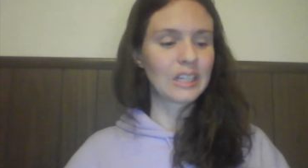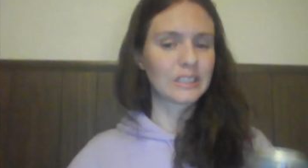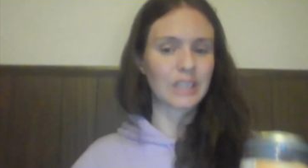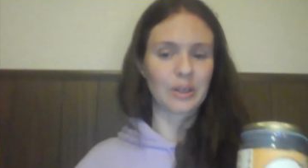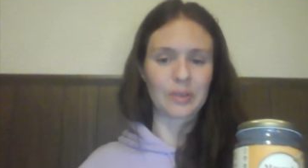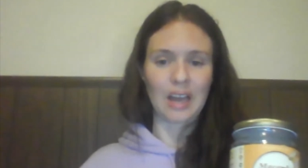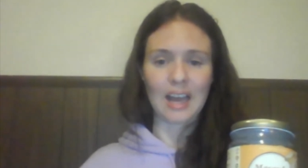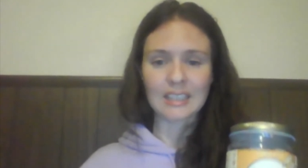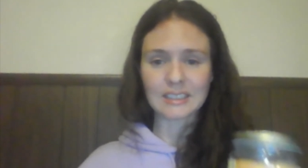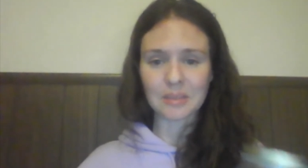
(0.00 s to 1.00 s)
so
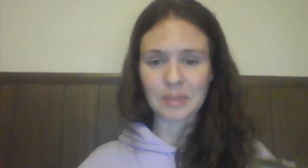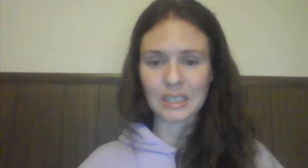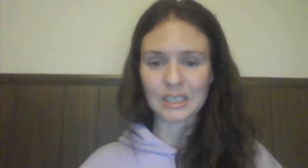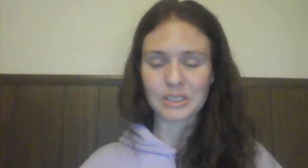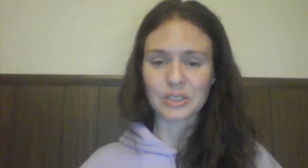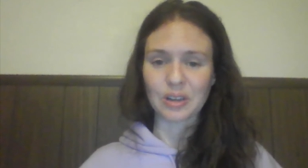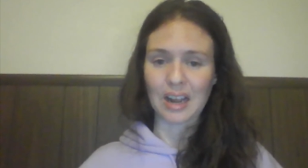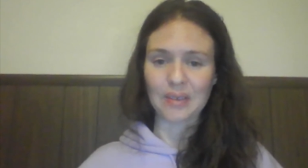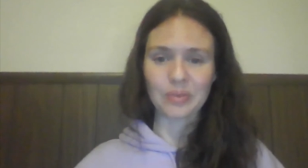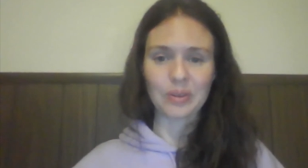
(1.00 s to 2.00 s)
guys, I'm gonna
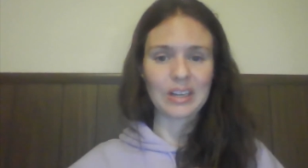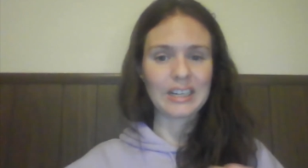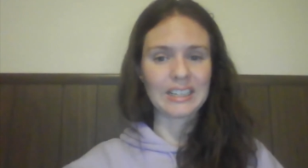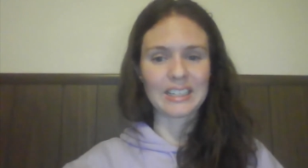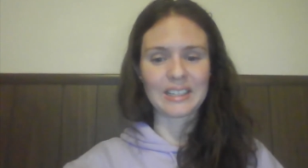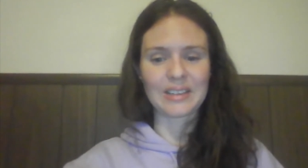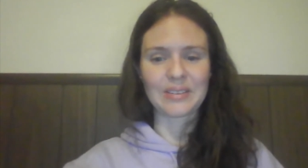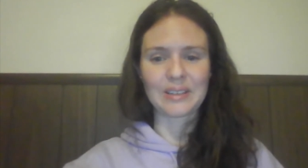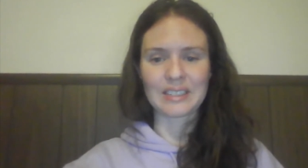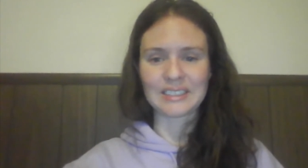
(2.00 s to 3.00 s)
try one, and you
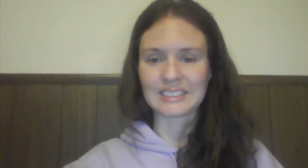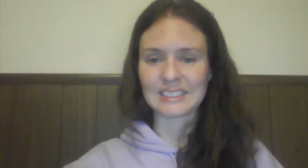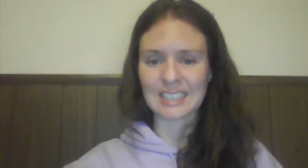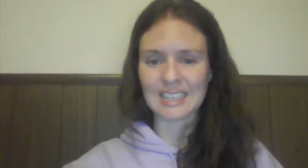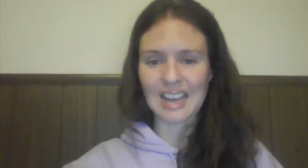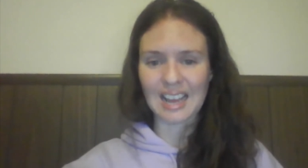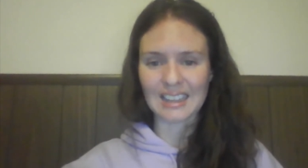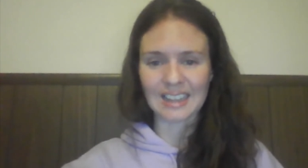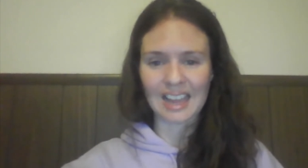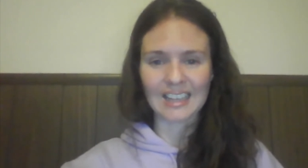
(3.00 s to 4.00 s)
can see I
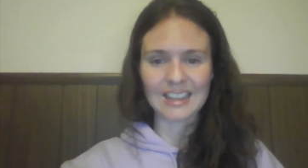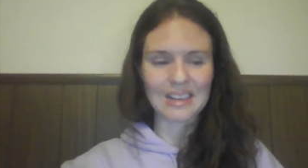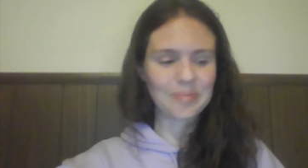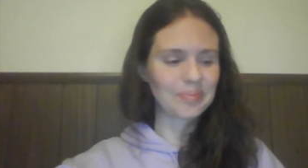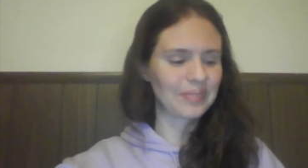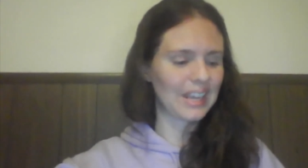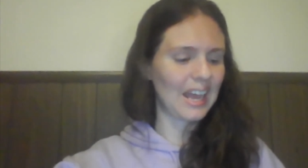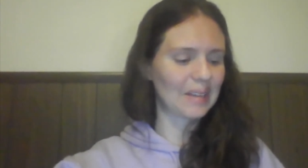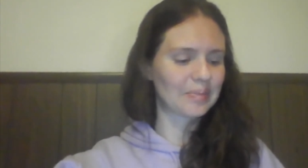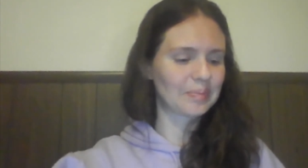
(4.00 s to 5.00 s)
like them.
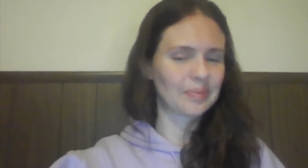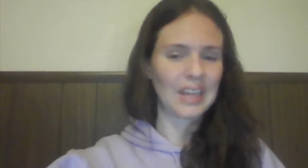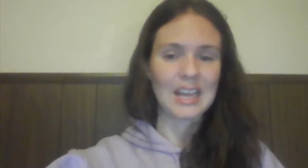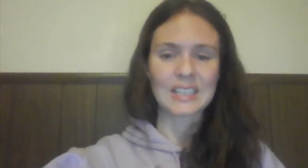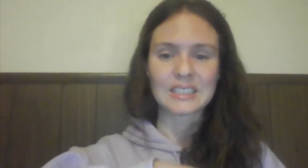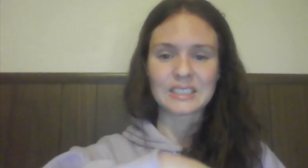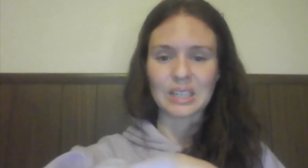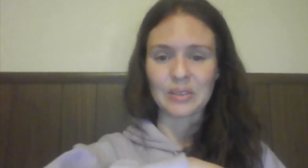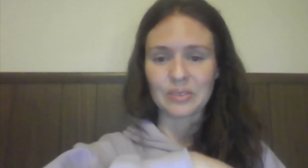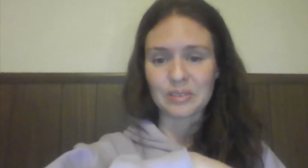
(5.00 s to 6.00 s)
Yeah,
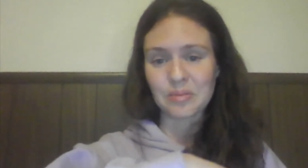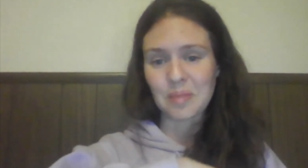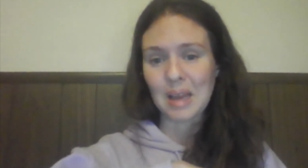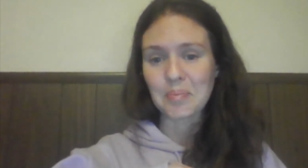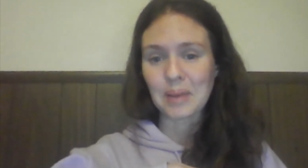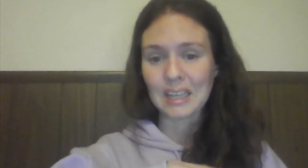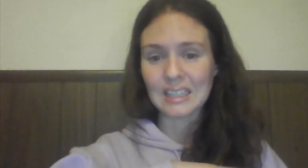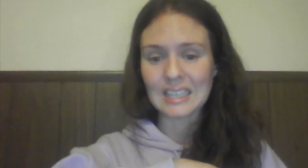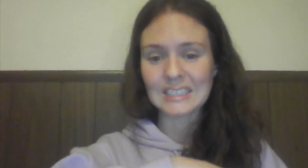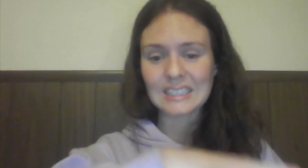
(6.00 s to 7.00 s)
so you might pick
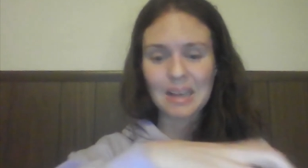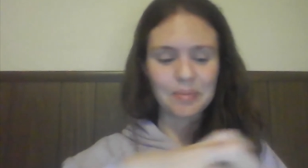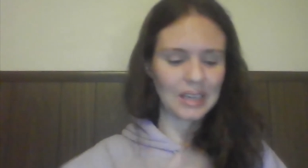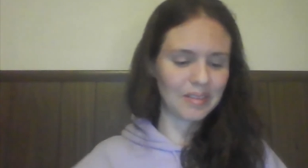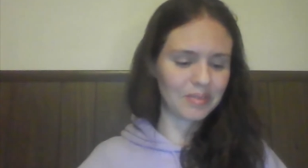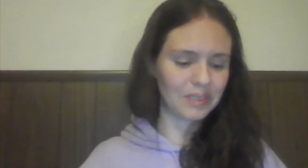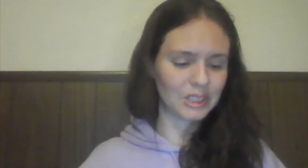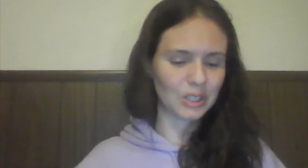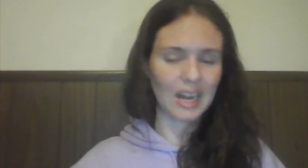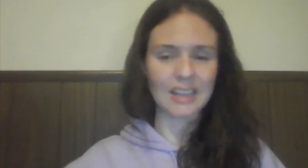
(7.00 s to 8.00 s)
these up, give them a
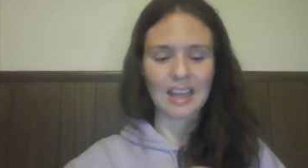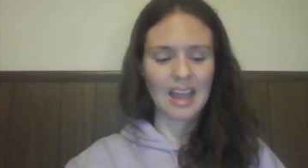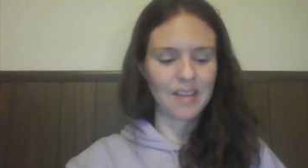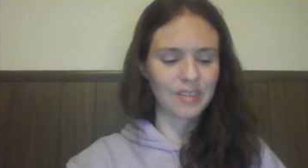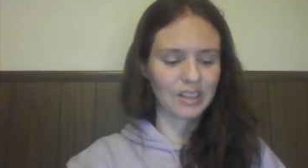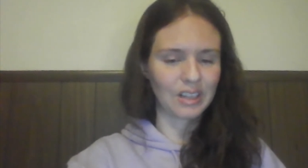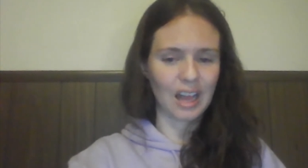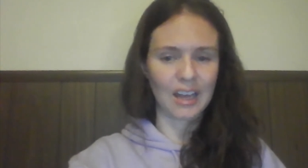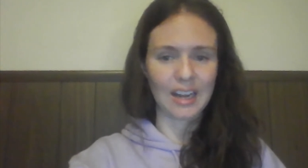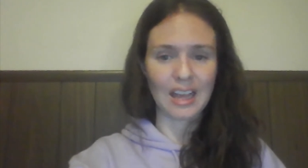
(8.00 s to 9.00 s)
try. They have a
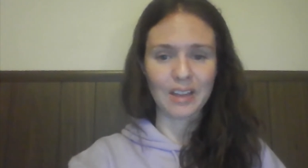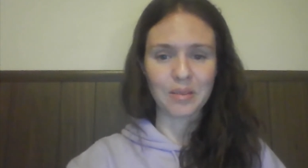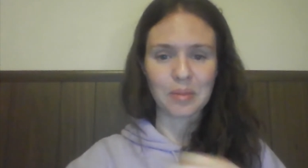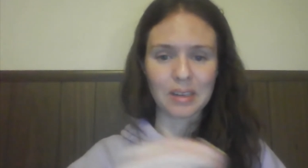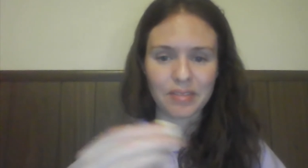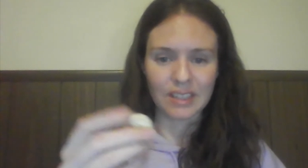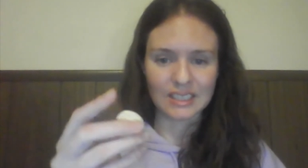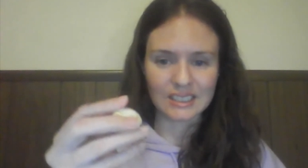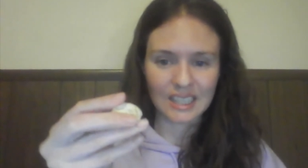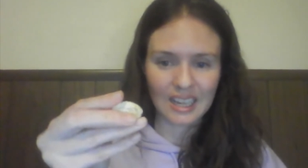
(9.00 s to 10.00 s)
lot of health
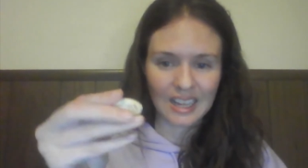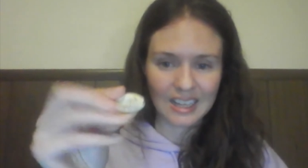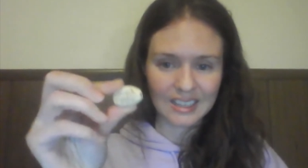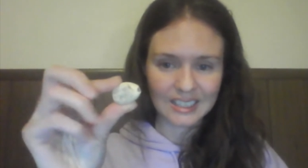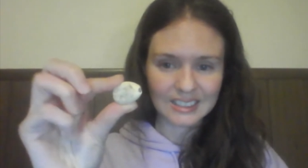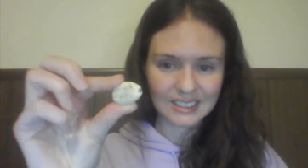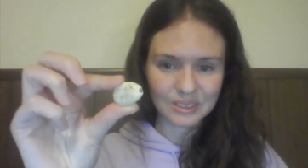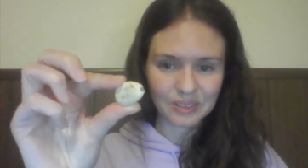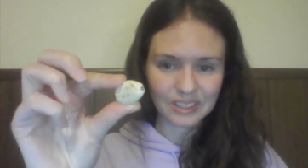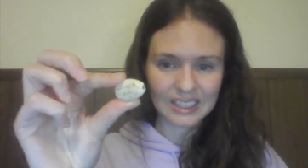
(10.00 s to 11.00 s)
benefits. This
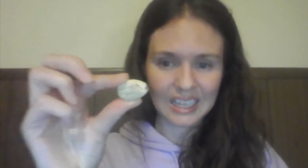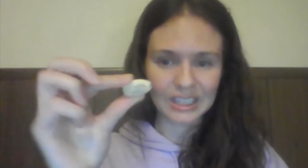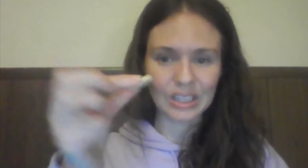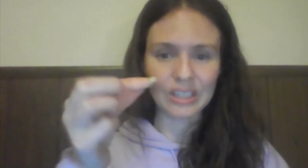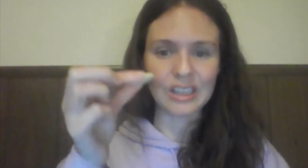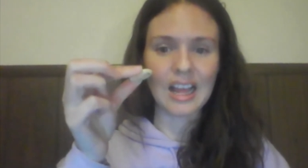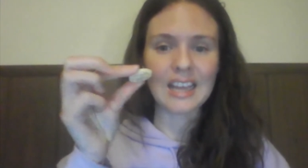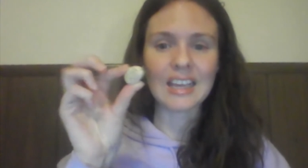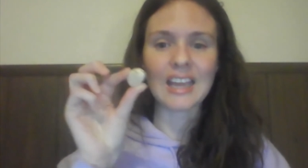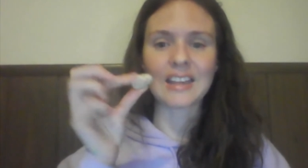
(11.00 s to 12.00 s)
is what they look
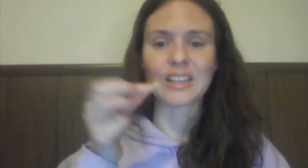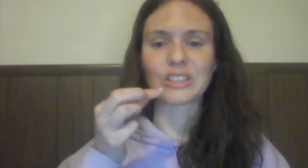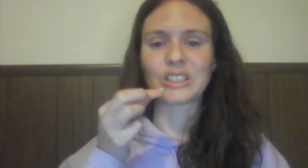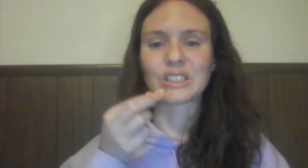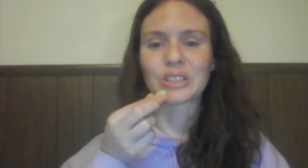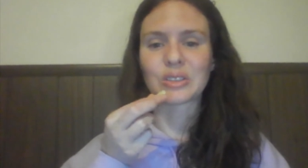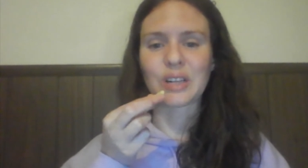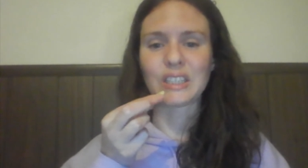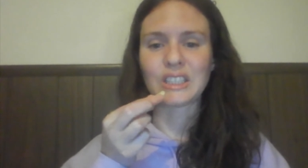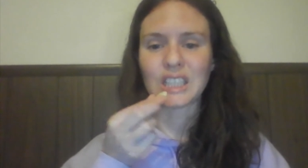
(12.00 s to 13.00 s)
like, and they're just
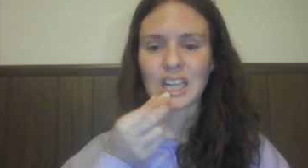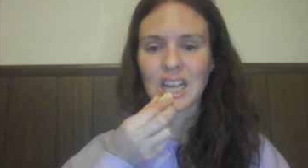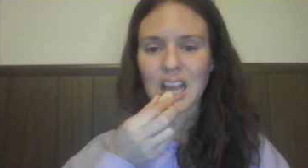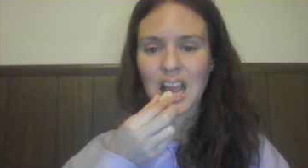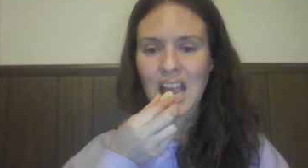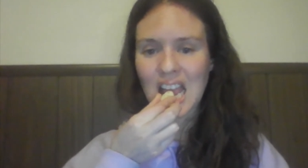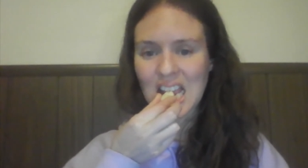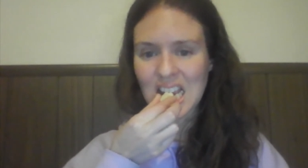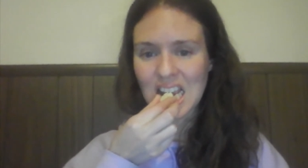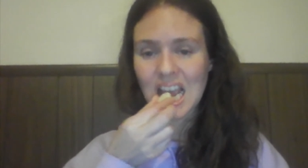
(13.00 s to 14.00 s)
crunchy.
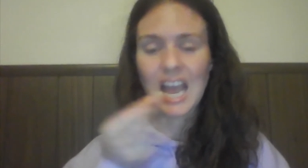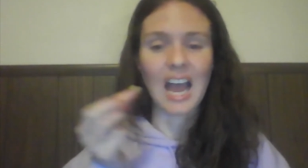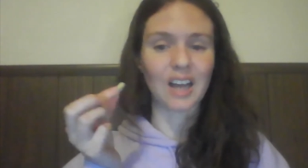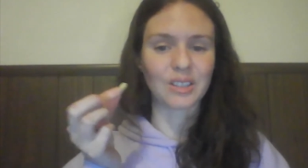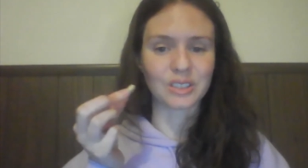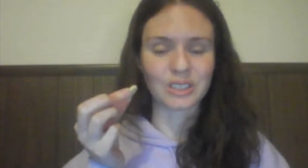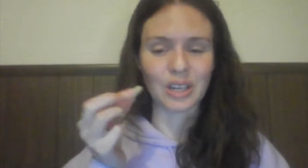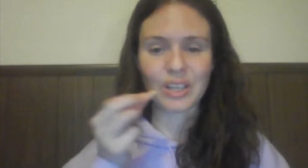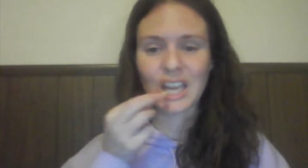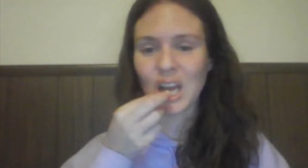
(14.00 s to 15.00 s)
I'll show
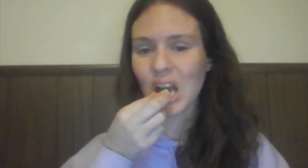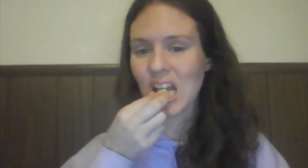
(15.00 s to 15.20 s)
you.